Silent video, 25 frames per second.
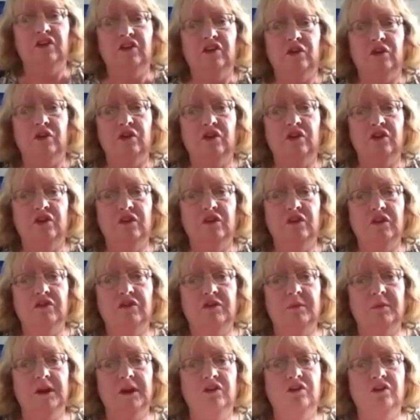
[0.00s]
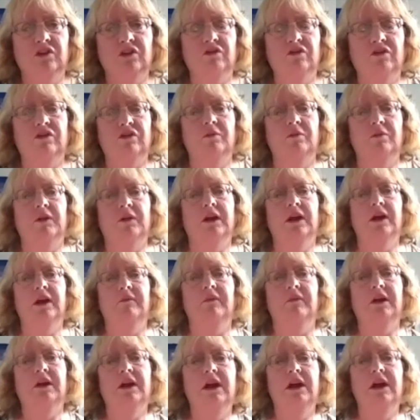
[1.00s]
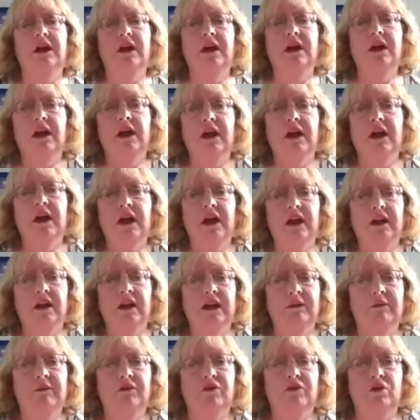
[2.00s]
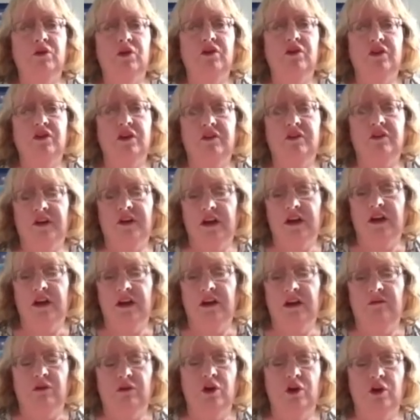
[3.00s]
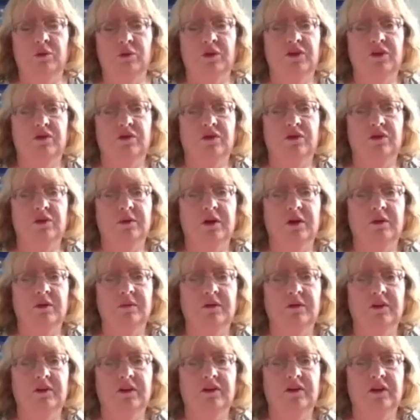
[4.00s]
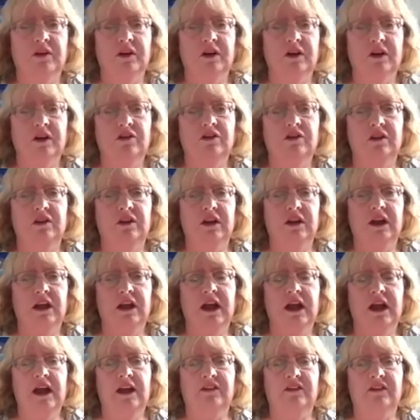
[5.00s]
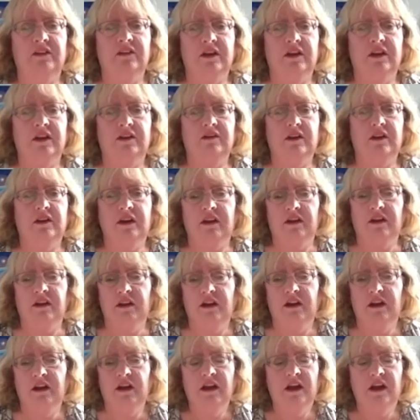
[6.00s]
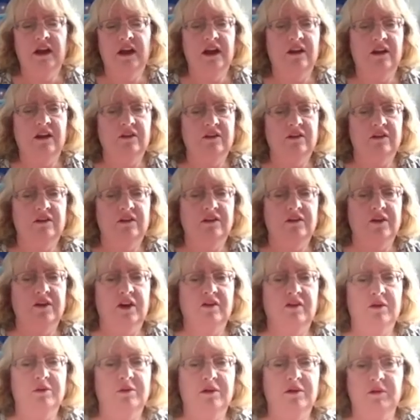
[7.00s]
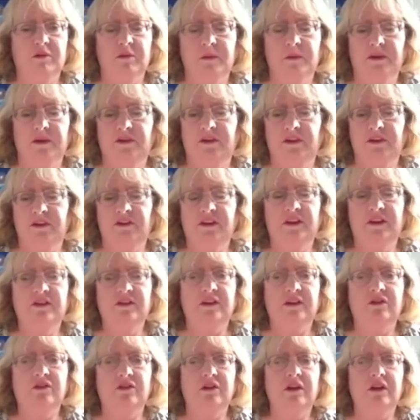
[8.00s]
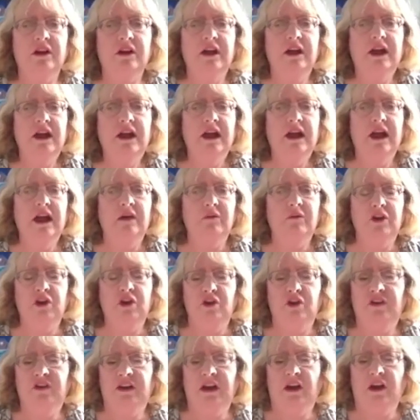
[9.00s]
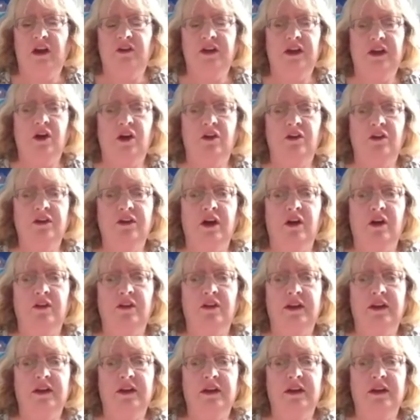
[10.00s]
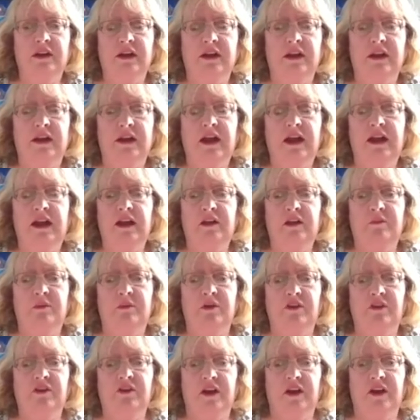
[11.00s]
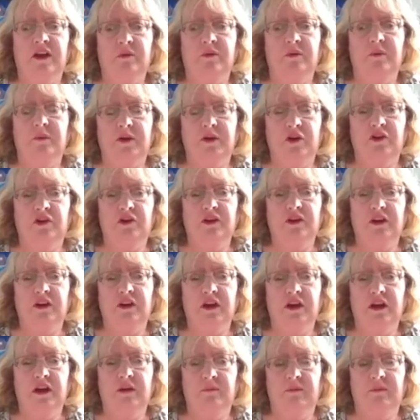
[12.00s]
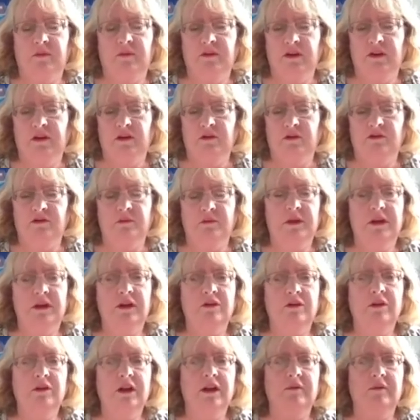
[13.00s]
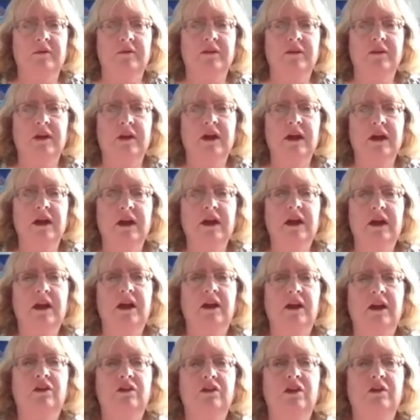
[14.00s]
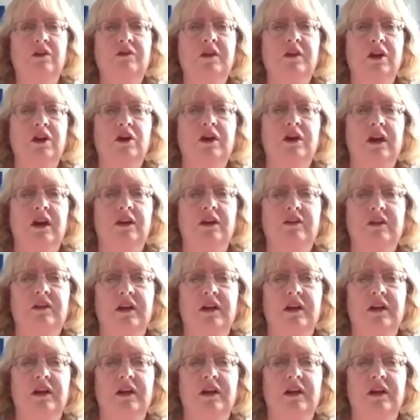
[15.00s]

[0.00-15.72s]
sources of information from labor force survey enrollments from the Department of Education, HESA data, survival probabilities, etc. And we use on the input side, we've been using data from EU claims. So if we look at